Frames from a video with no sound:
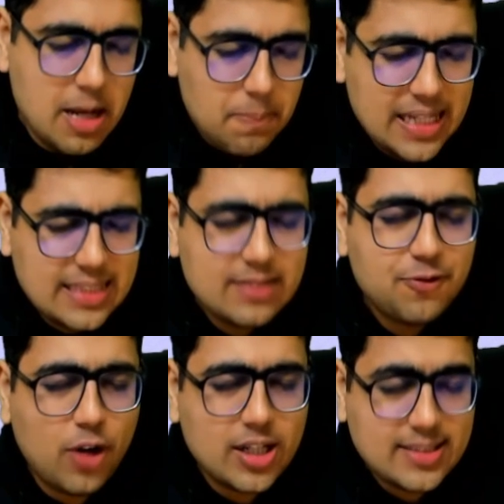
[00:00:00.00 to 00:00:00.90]
Plus,
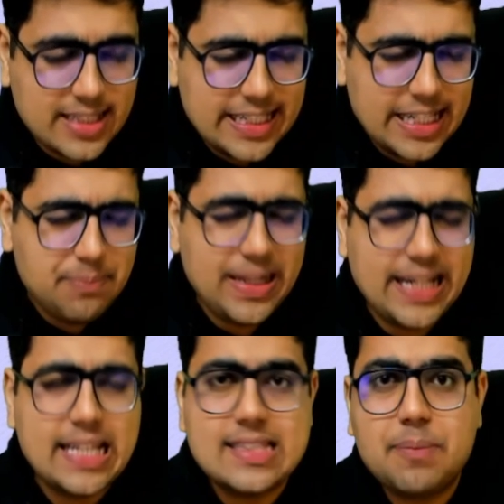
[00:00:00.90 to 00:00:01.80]
for certain
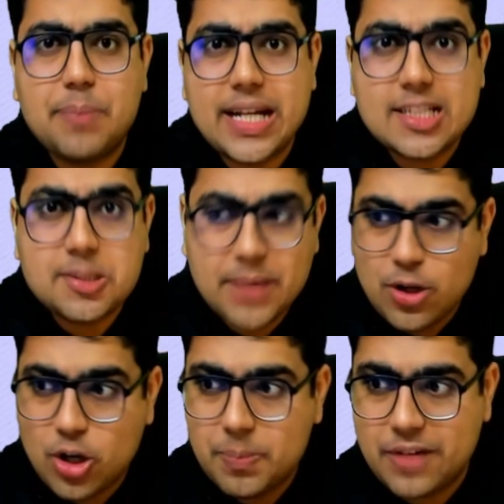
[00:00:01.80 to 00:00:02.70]
meetings, the minutes may
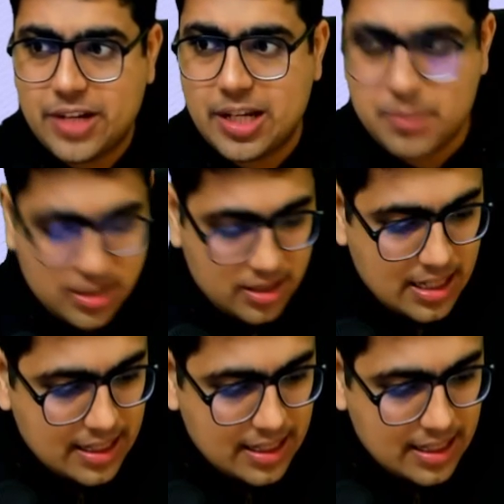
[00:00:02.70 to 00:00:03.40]
not be available.